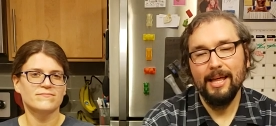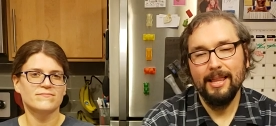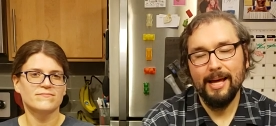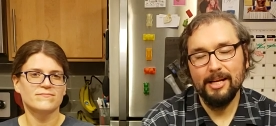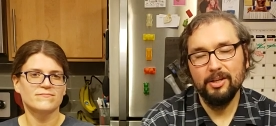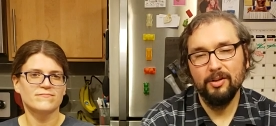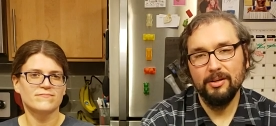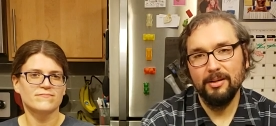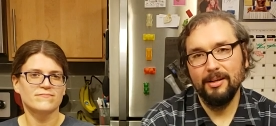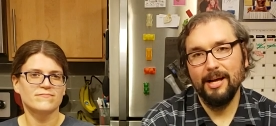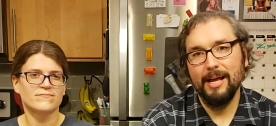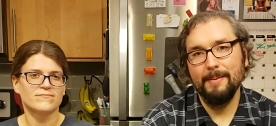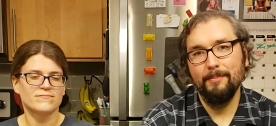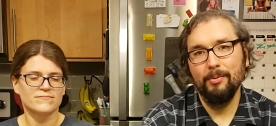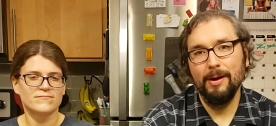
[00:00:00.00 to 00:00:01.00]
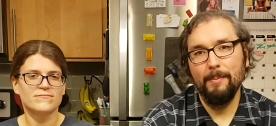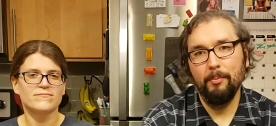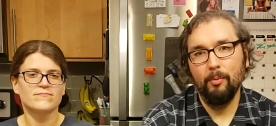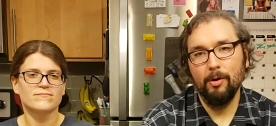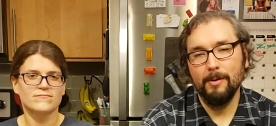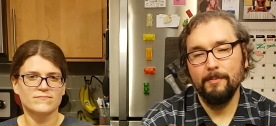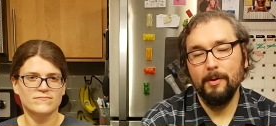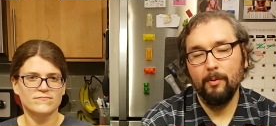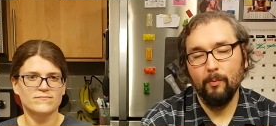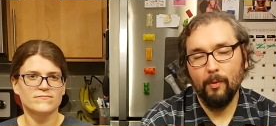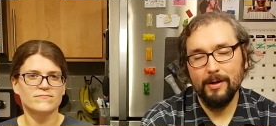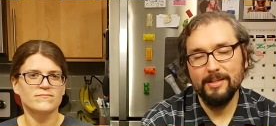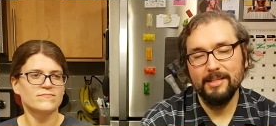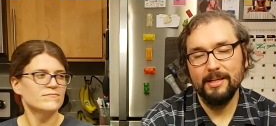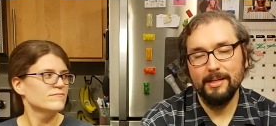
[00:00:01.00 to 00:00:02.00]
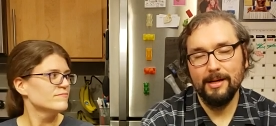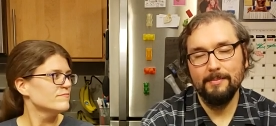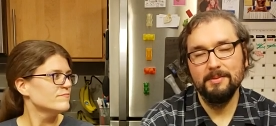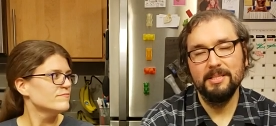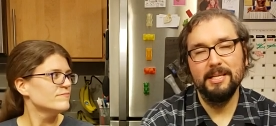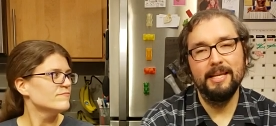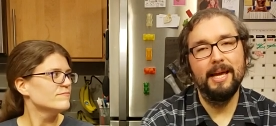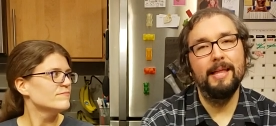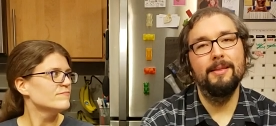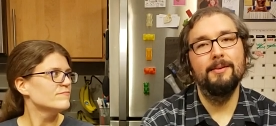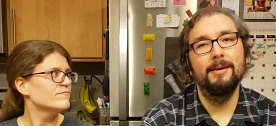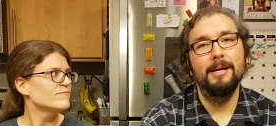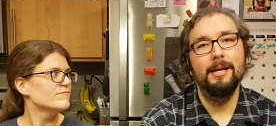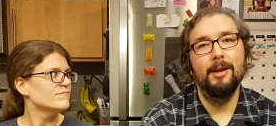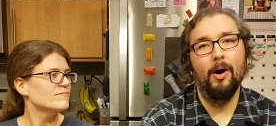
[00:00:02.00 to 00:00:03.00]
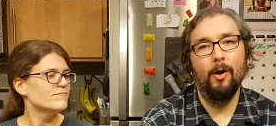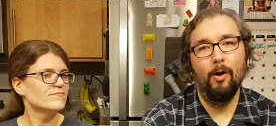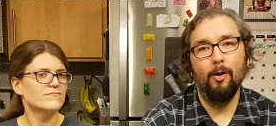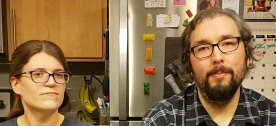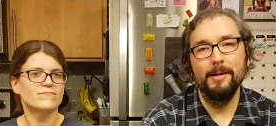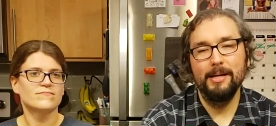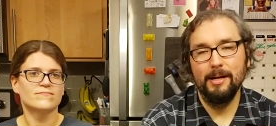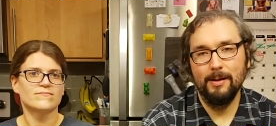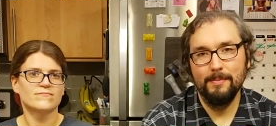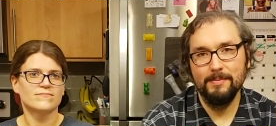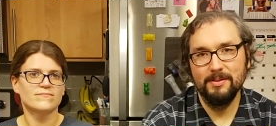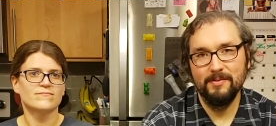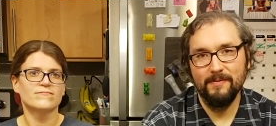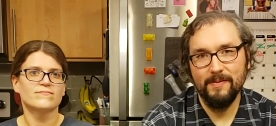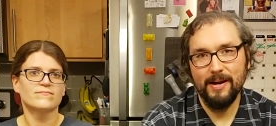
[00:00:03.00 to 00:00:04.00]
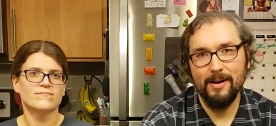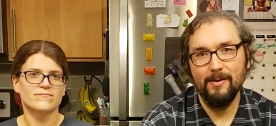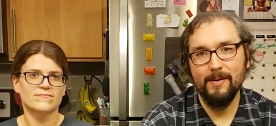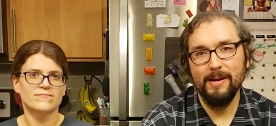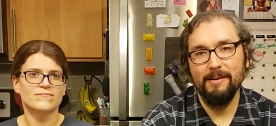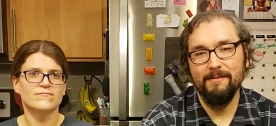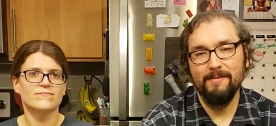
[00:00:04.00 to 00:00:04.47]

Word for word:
Speaker 1: that took a lot of prep work, but once it comes together, it all becomes very,